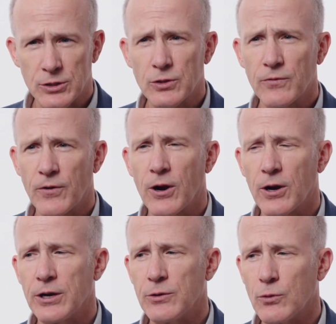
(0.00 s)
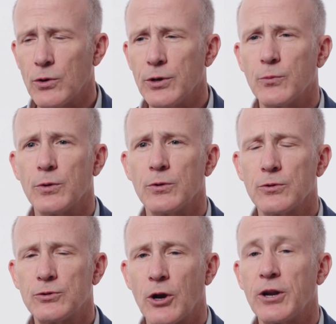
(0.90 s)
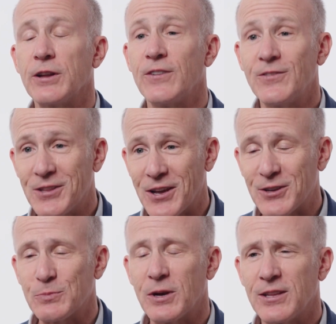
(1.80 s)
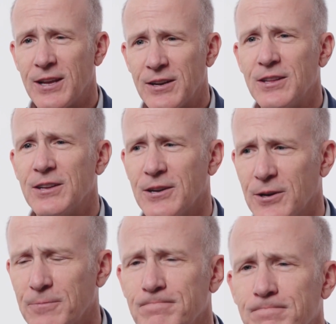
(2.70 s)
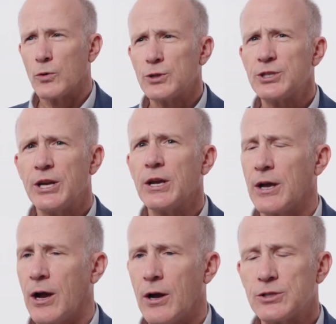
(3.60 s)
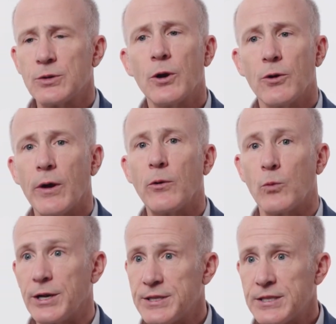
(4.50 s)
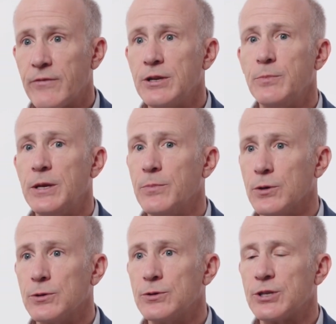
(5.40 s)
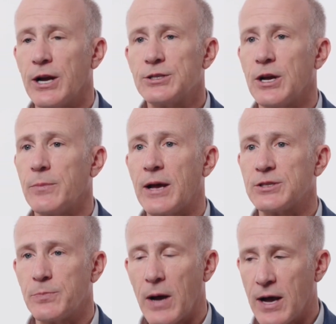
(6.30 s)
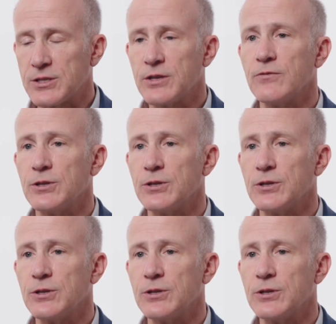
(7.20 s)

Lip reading: so far enrolled, and we're targeting 50,000 by the end of the year. We're seeing somewhere around 1 in 70 people who signs up has a positive